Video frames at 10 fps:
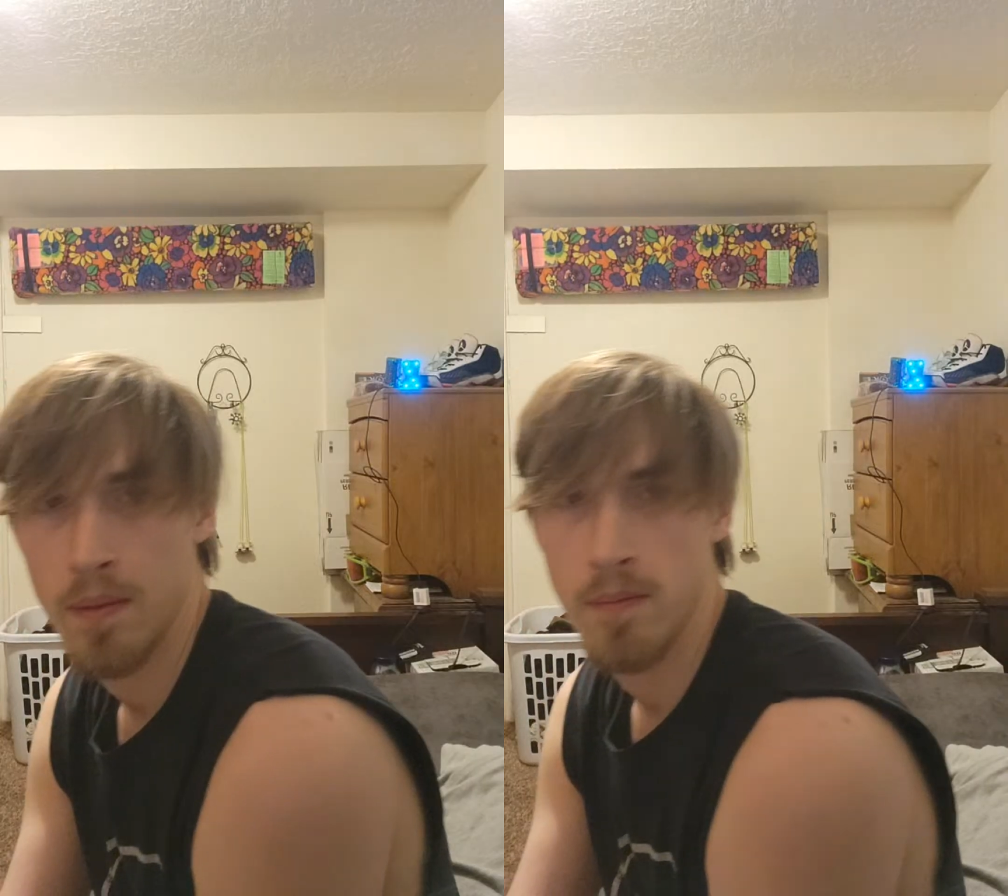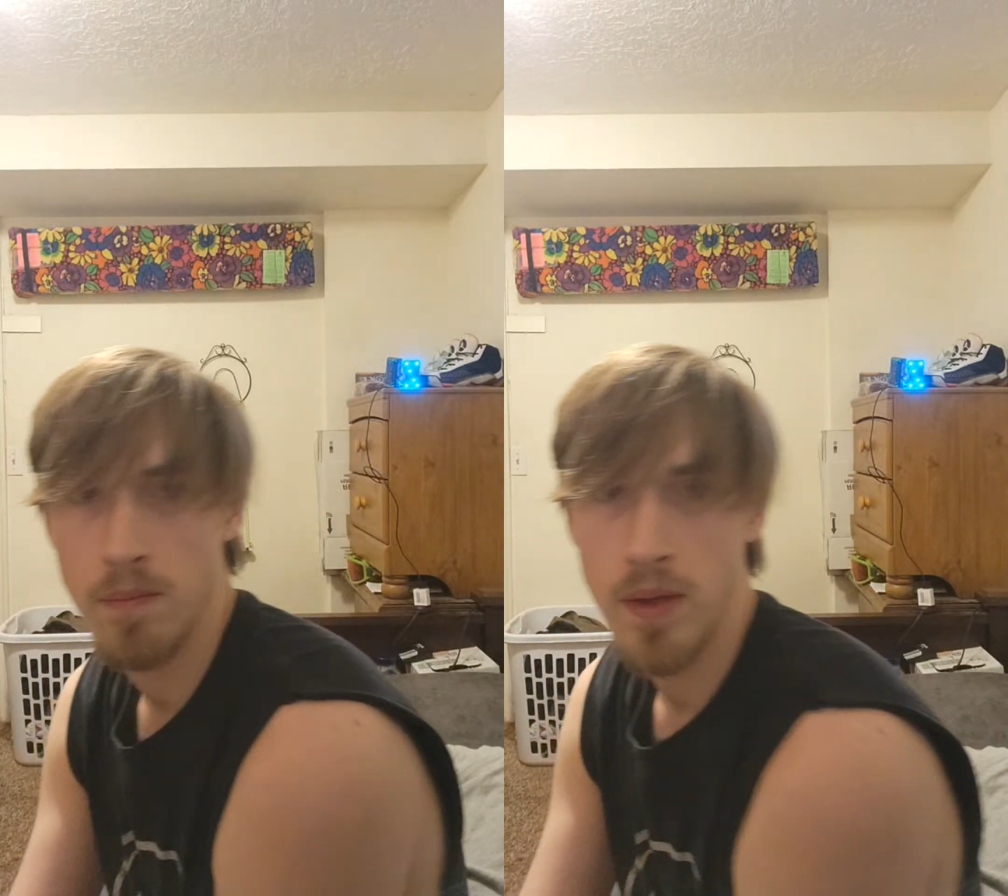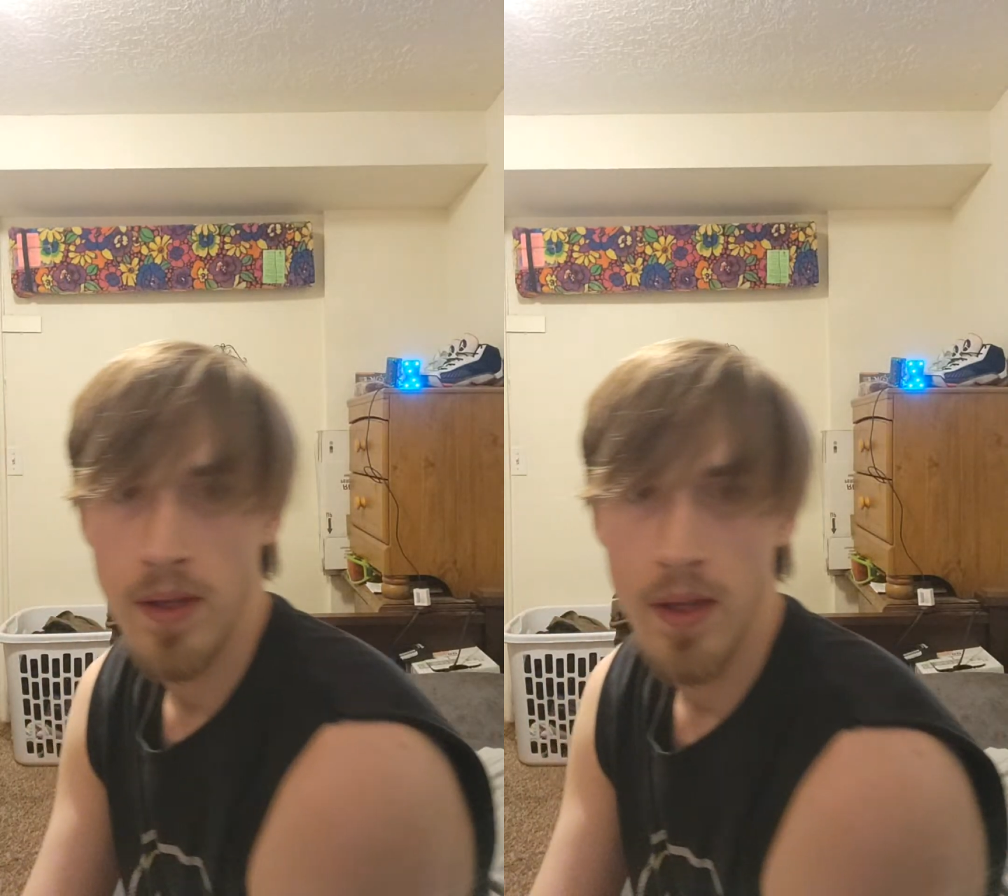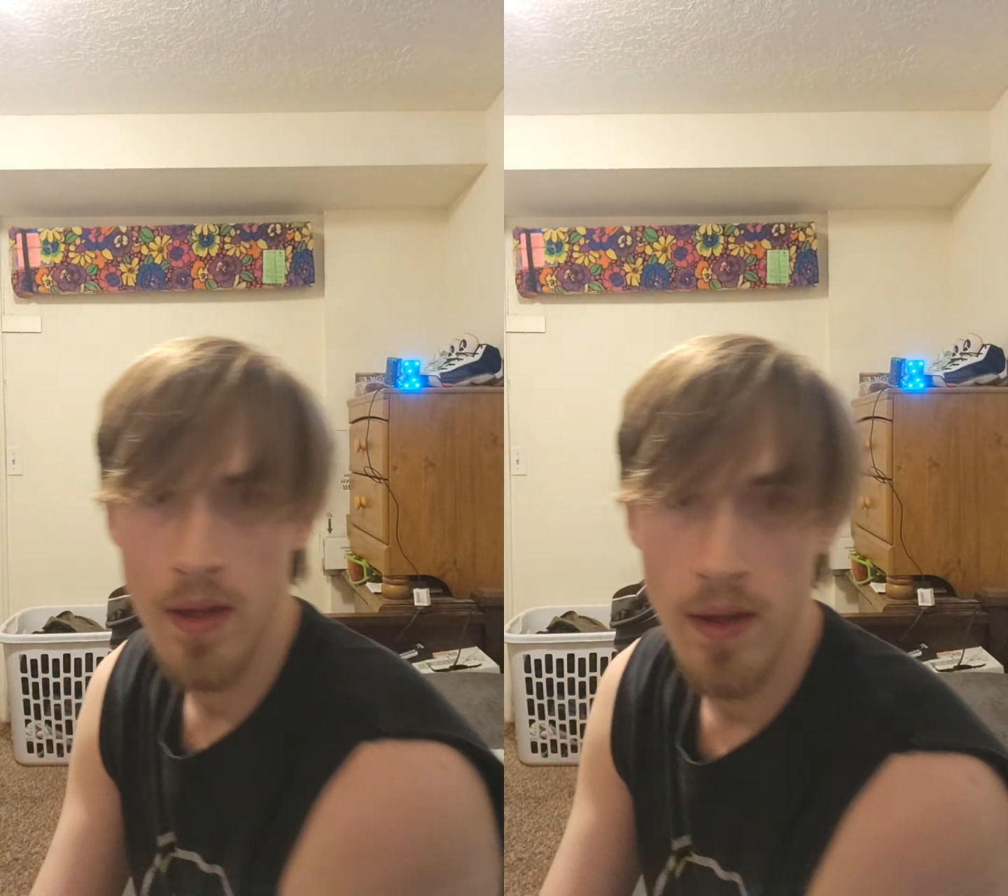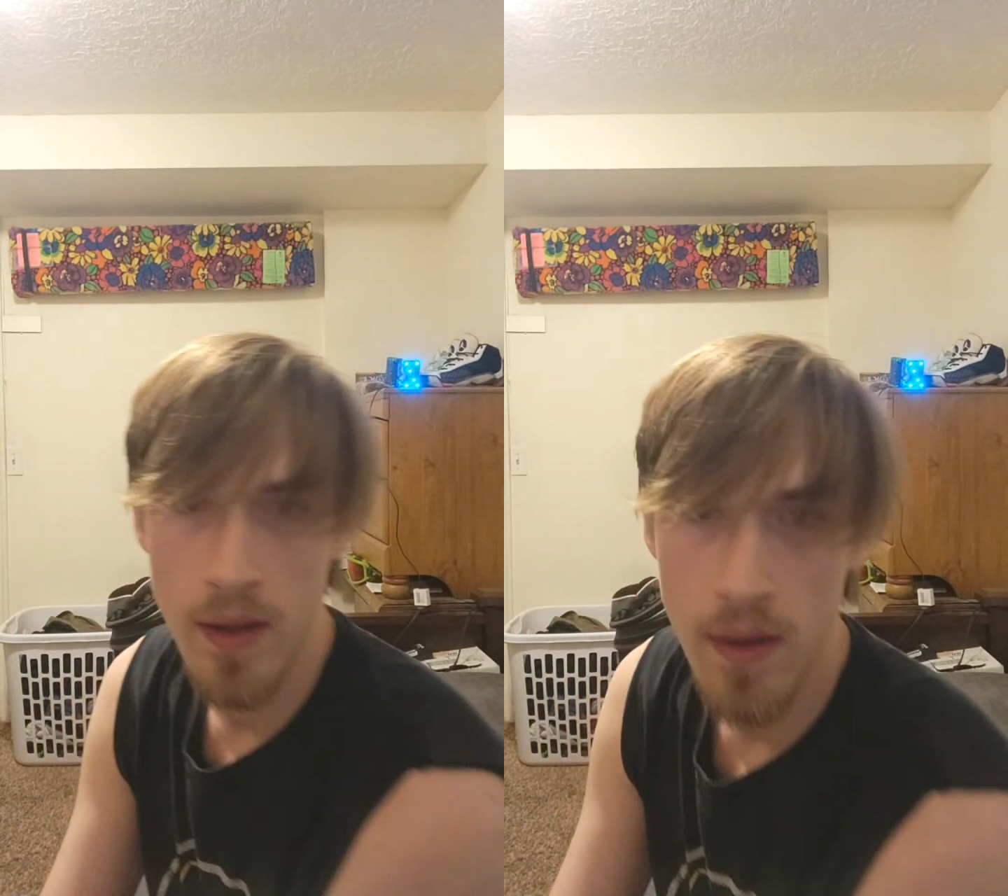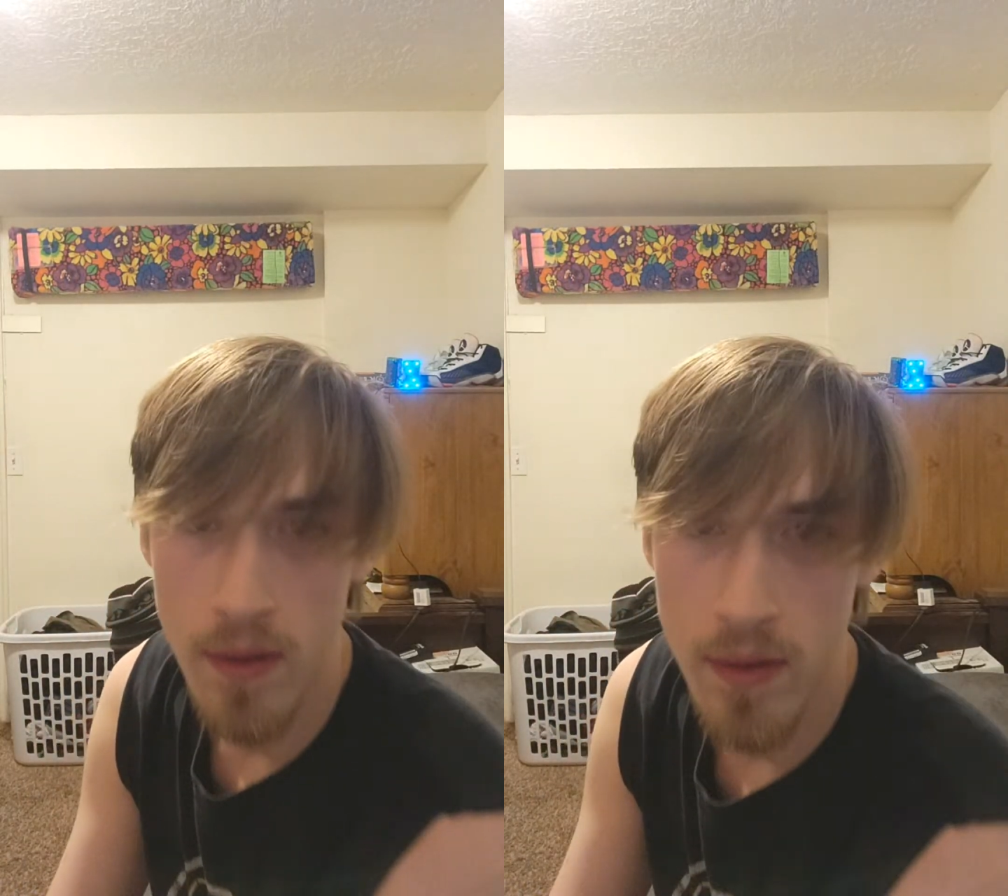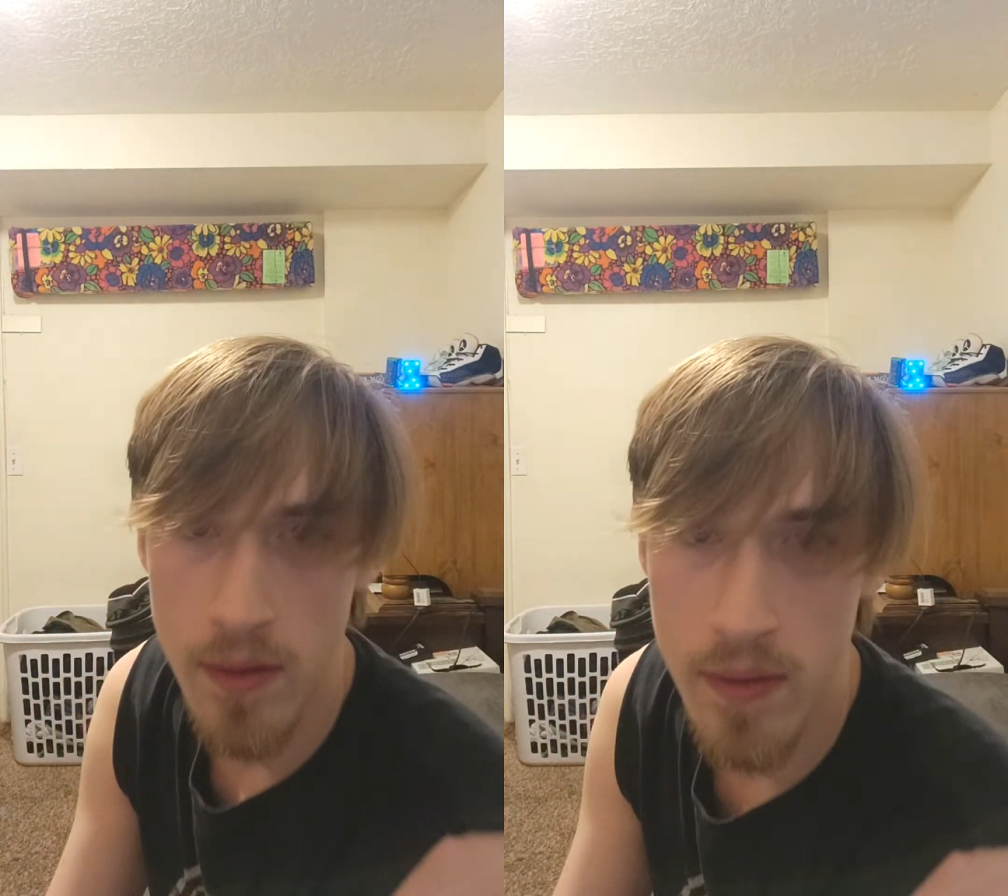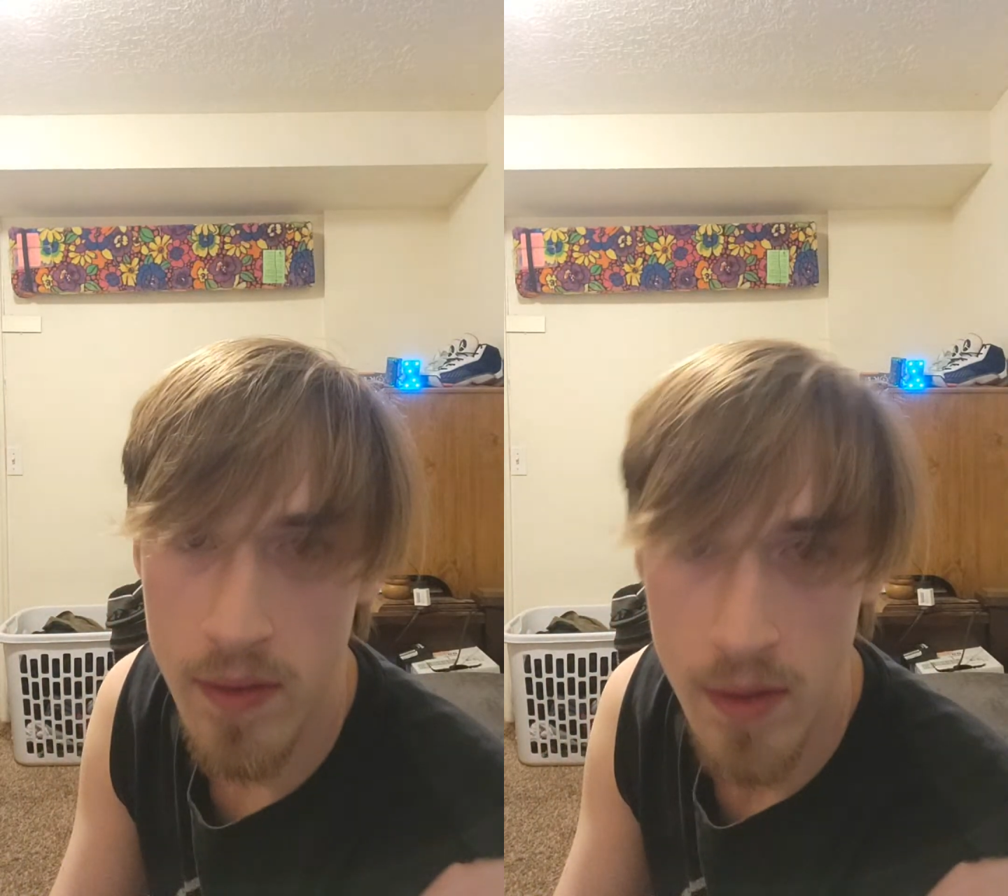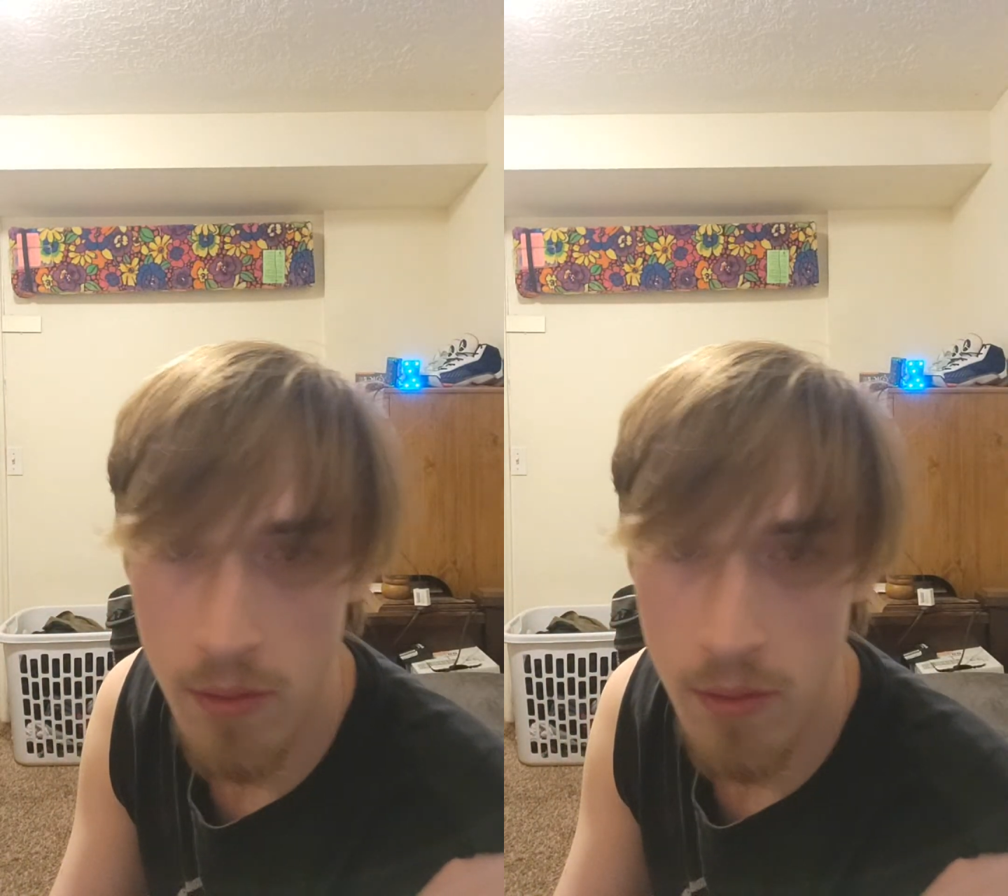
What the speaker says: But yeah, let's see.